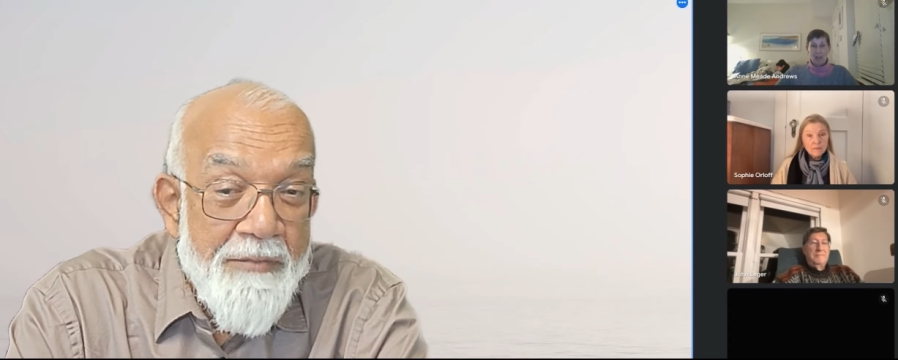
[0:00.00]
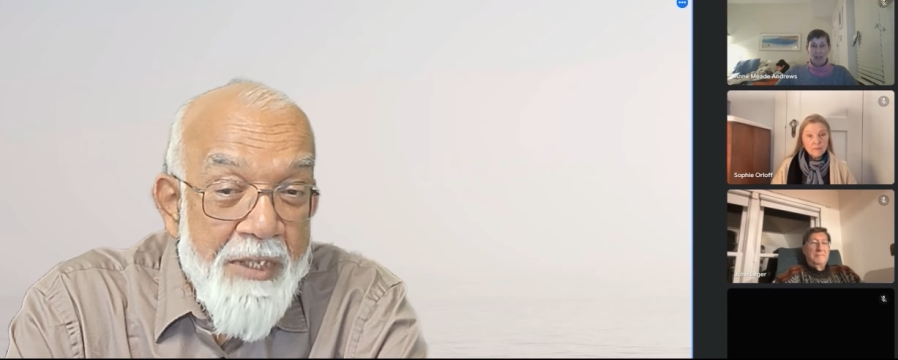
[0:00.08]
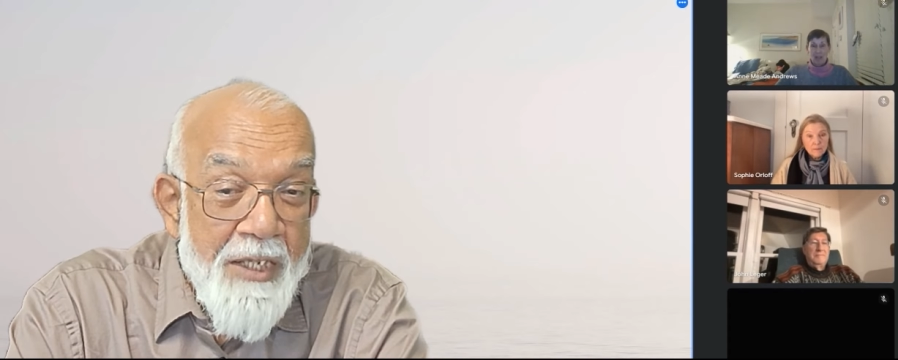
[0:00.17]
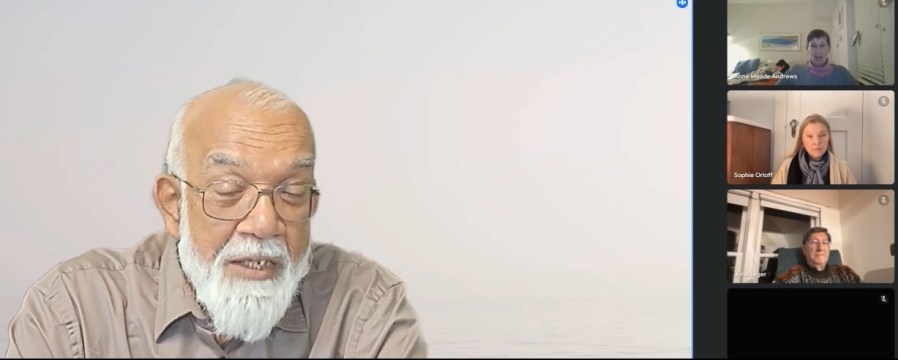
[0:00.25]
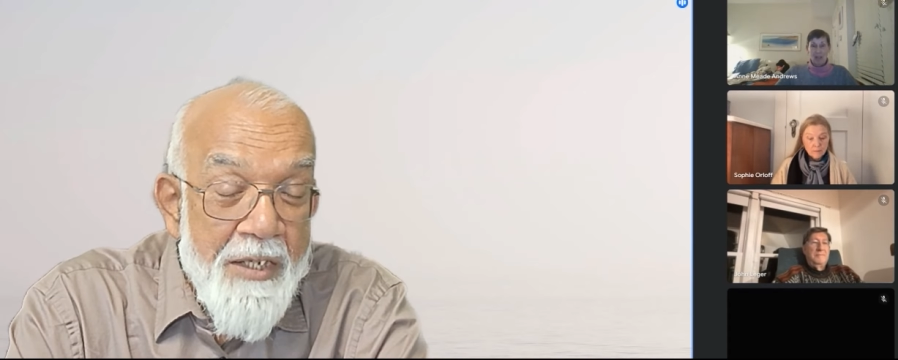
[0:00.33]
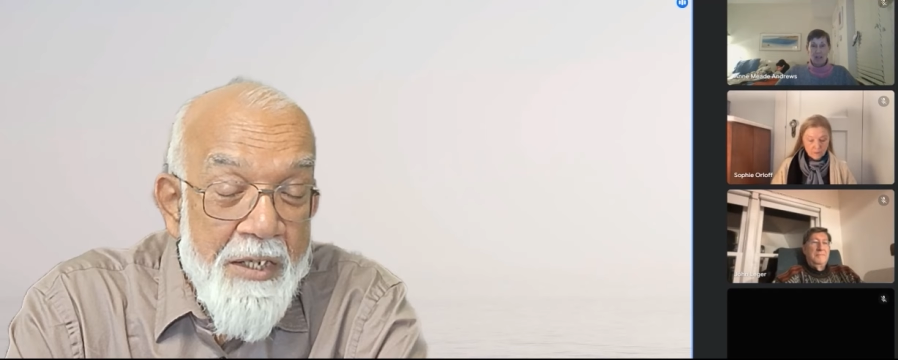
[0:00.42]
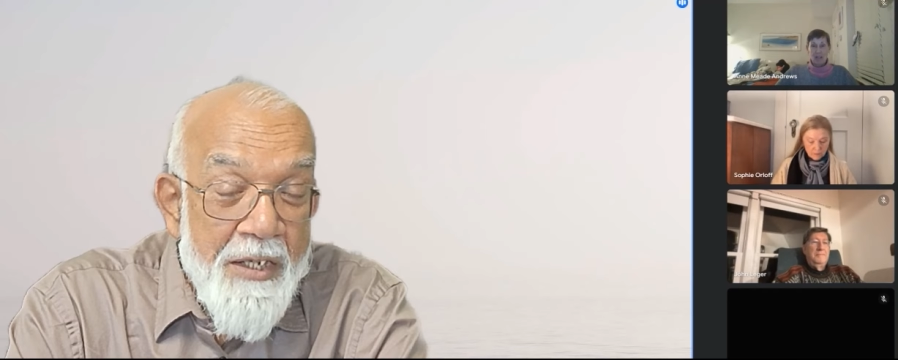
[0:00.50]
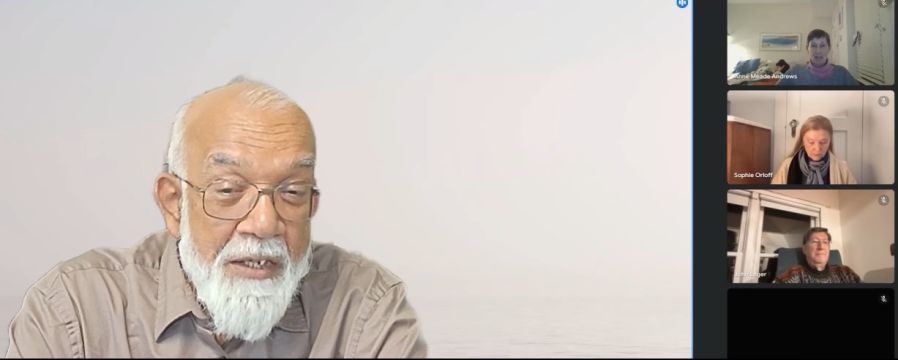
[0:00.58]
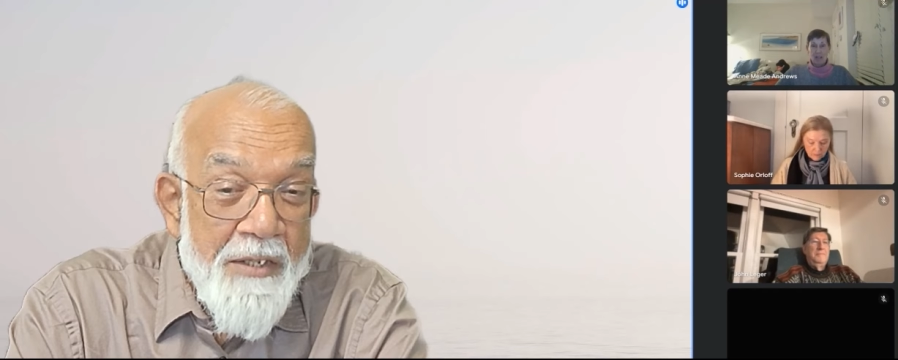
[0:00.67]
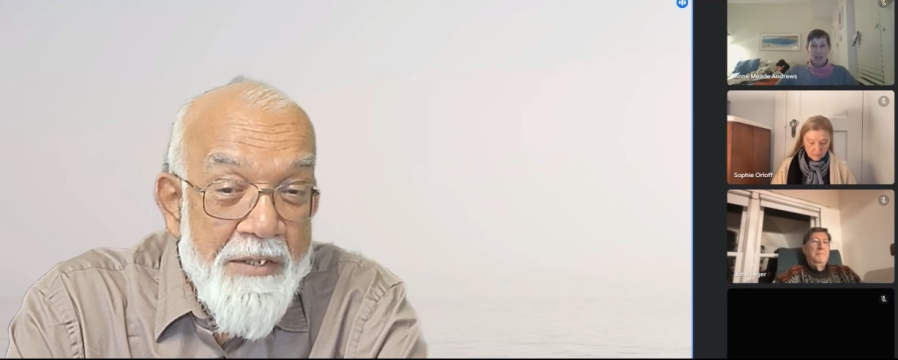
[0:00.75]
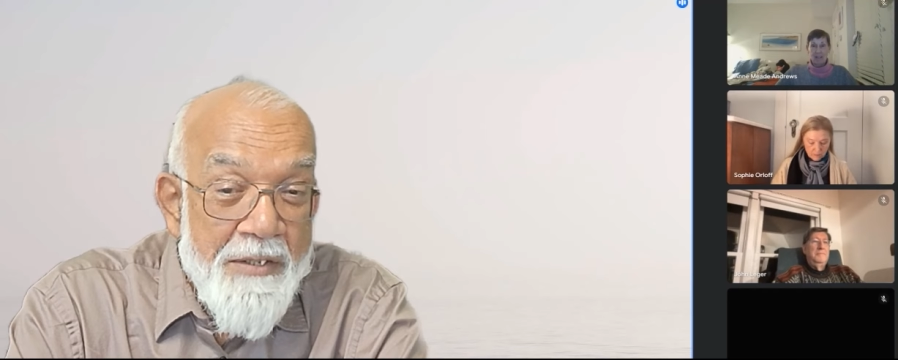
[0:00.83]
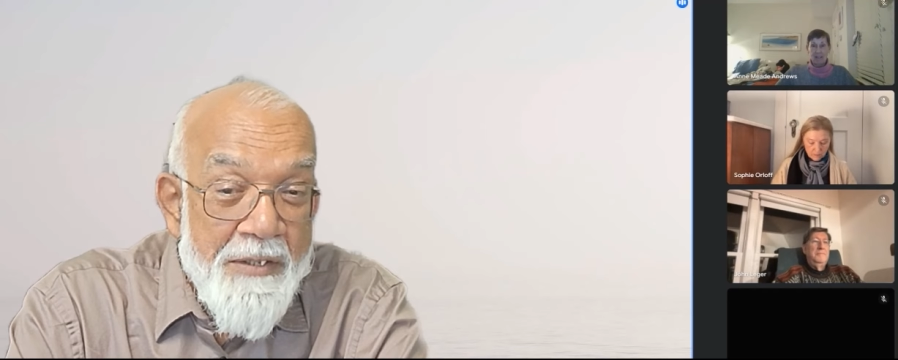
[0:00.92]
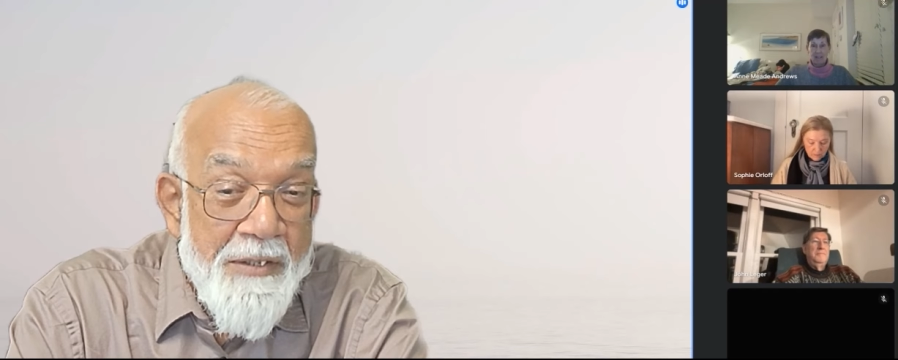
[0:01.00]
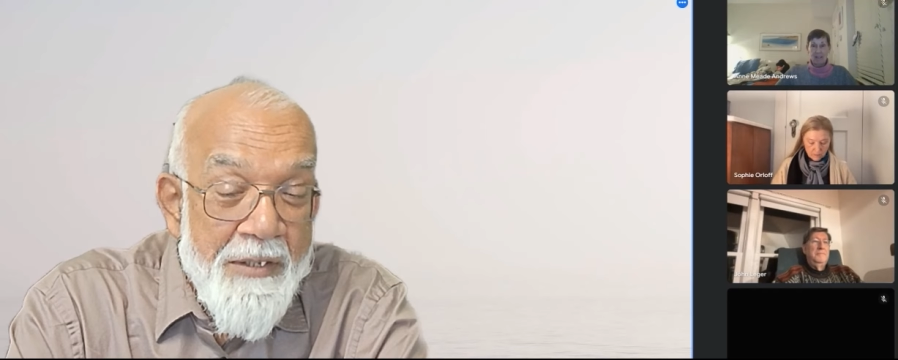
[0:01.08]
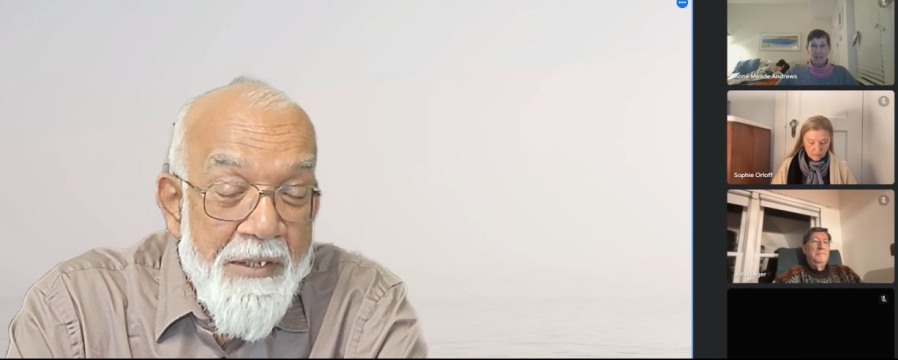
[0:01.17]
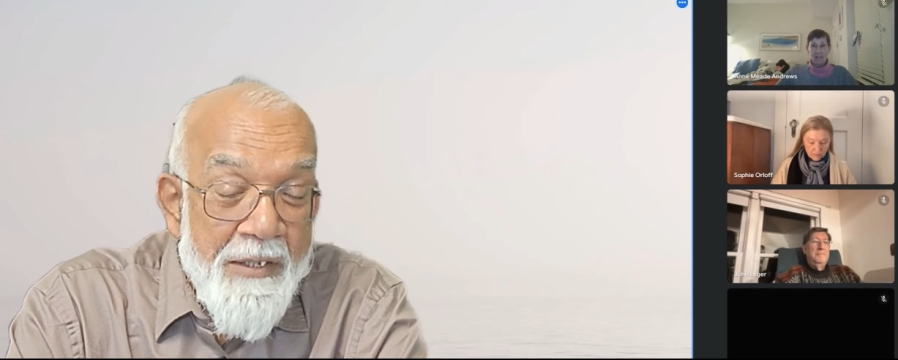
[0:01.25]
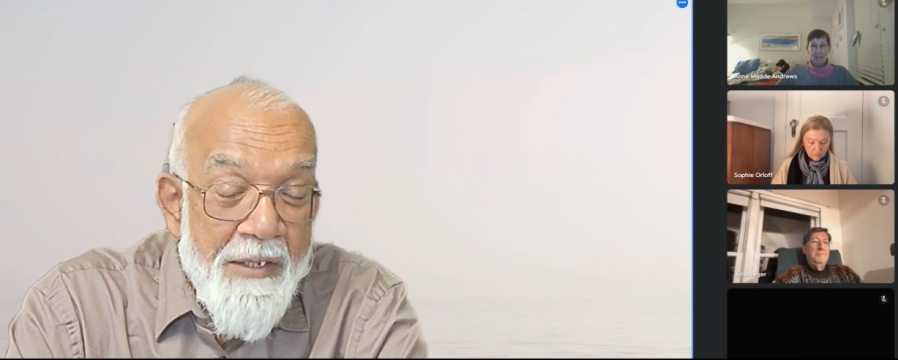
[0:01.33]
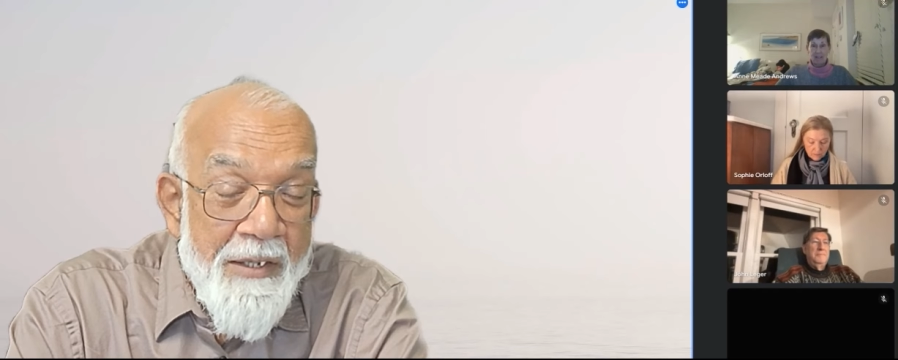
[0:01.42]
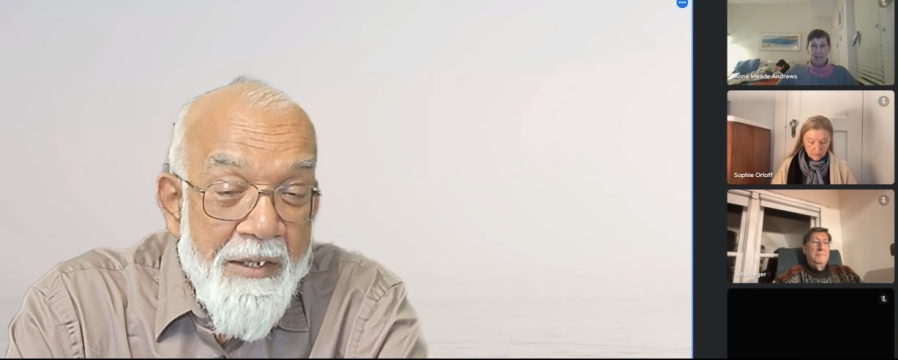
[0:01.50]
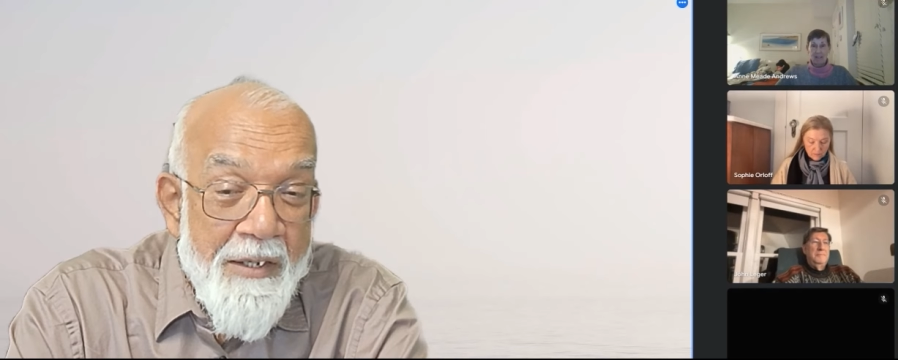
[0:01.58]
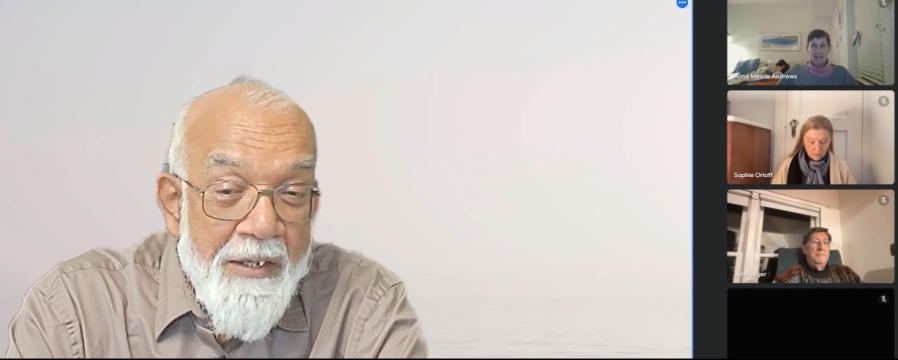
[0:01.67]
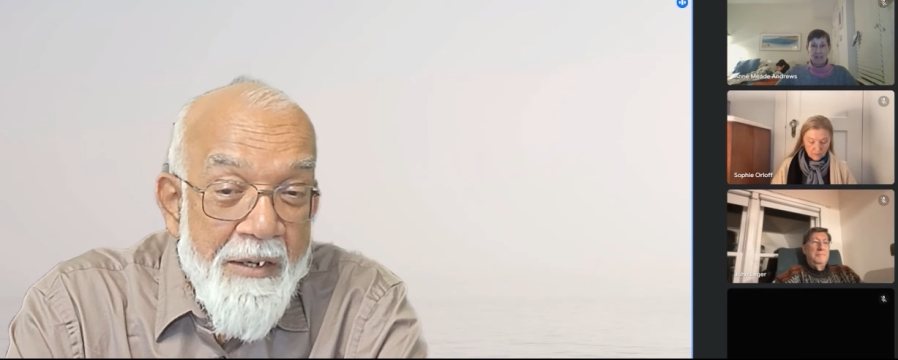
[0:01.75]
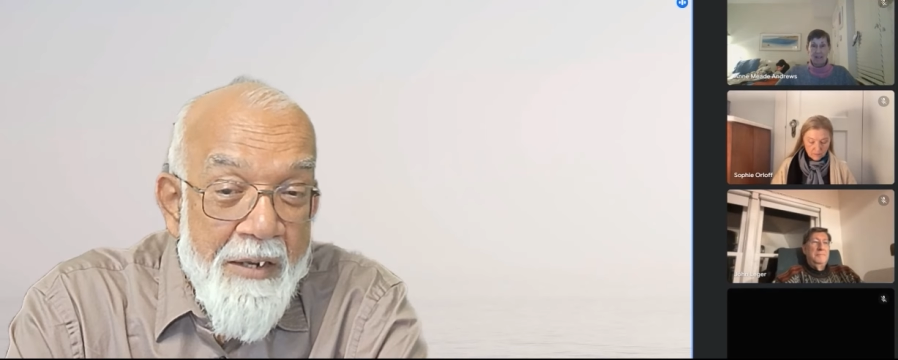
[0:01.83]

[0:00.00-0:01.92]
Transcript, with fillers: It is a